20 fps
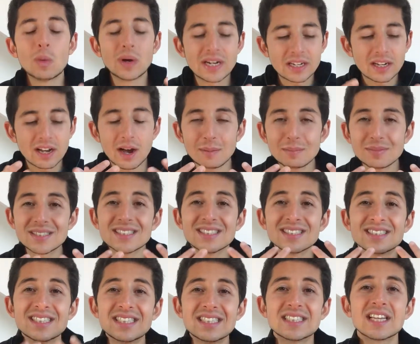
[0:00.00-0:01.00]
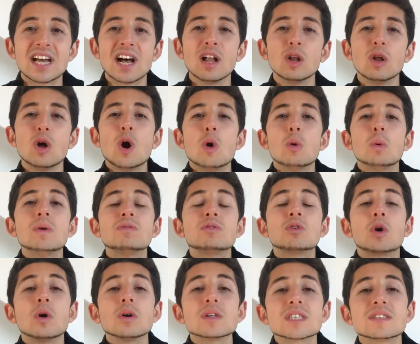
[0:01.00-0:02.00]
When it comes to detail,
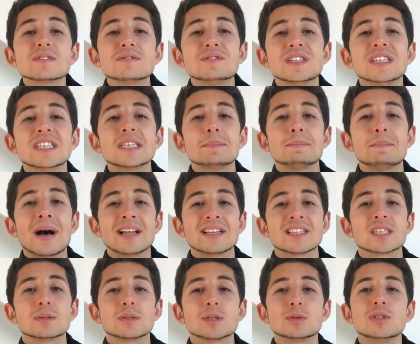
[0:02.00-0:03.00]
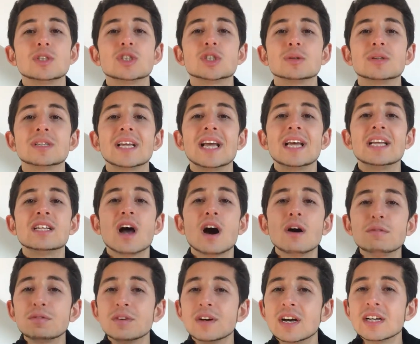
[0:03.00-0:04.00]
we've got to find the balance between doing
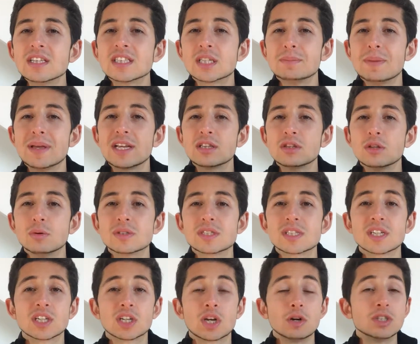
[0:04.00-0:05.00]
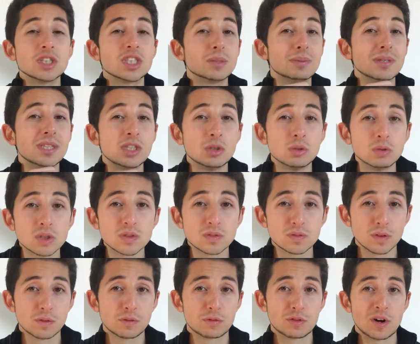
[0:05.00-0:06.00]
enough to make notes that are going to be
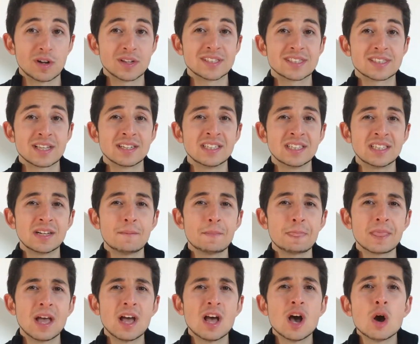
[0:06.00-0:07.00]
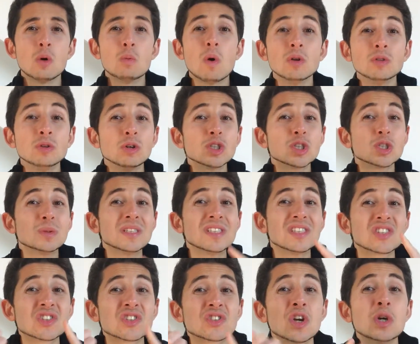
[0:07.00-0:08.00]
useful for our studying, while not
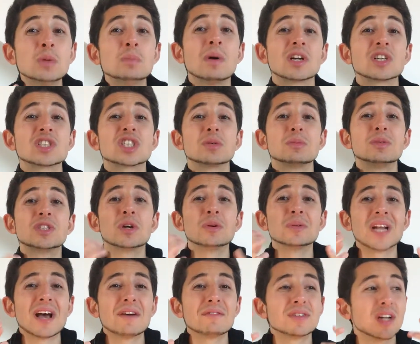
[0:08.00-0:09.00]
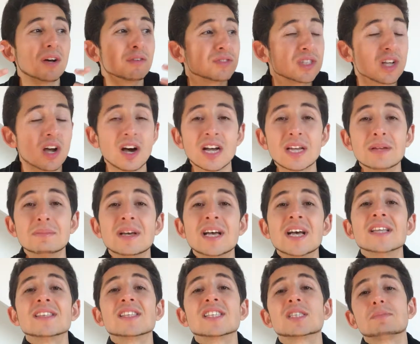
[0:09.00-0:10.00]
doing so much that we don't have enough
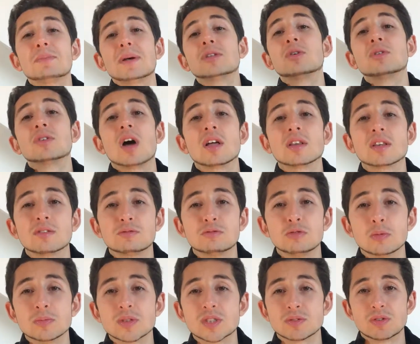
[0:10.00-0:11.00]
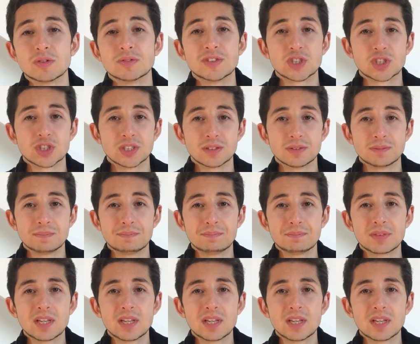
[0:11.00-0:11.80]
time to spend on other forms of revision.